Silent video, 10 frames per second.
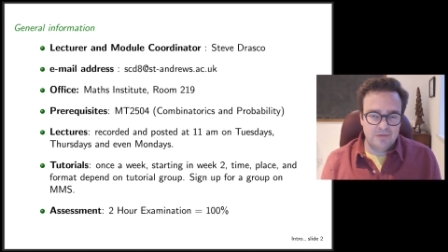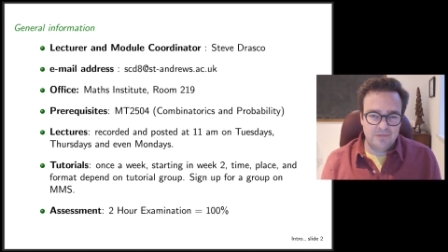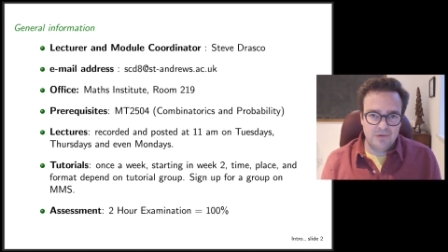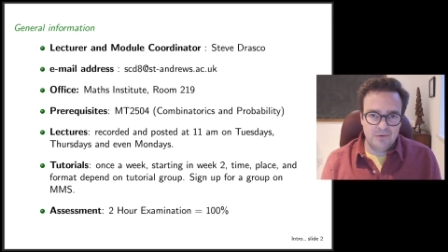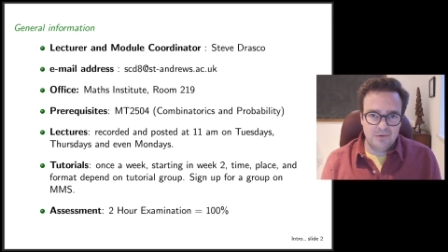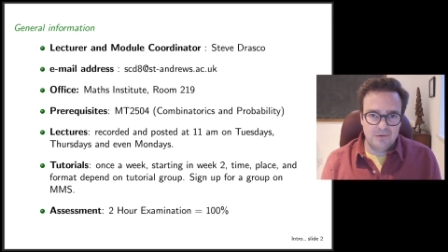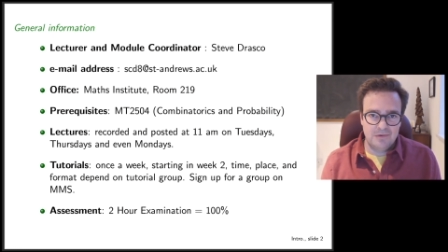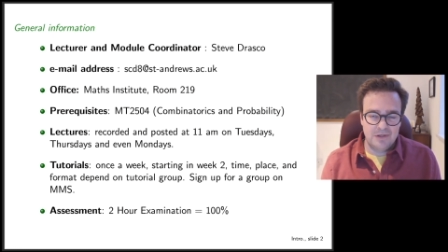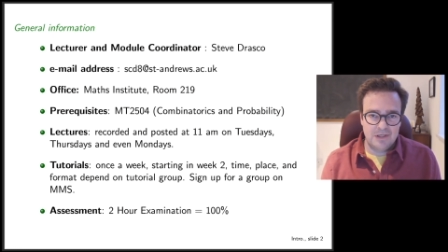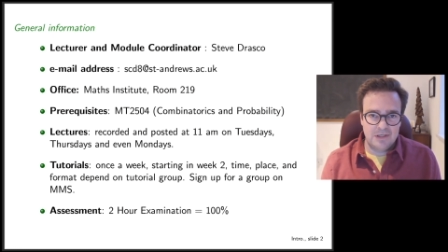If
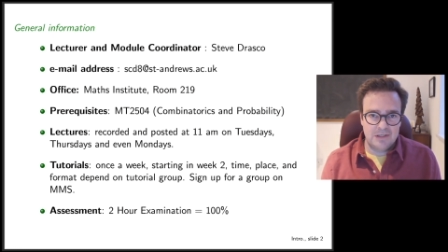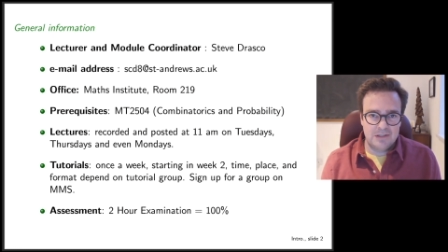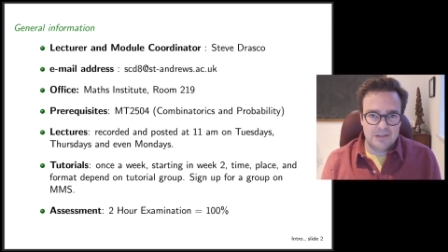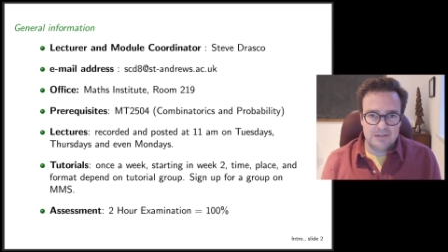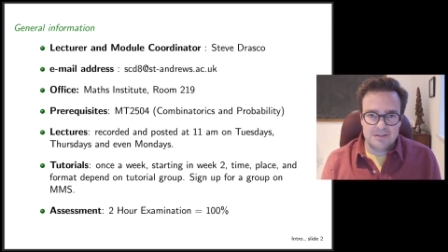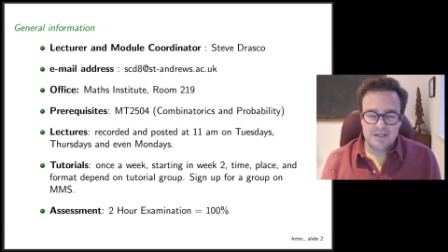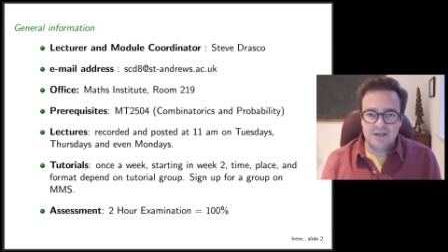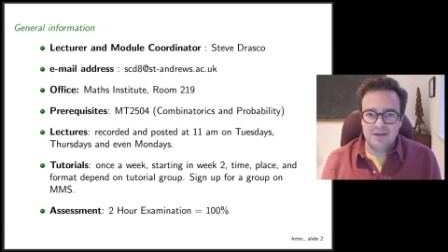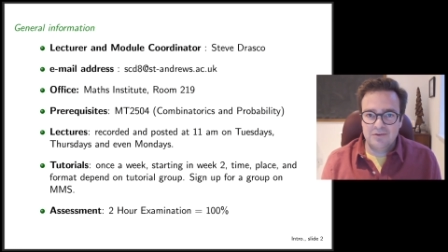you're a uh, St.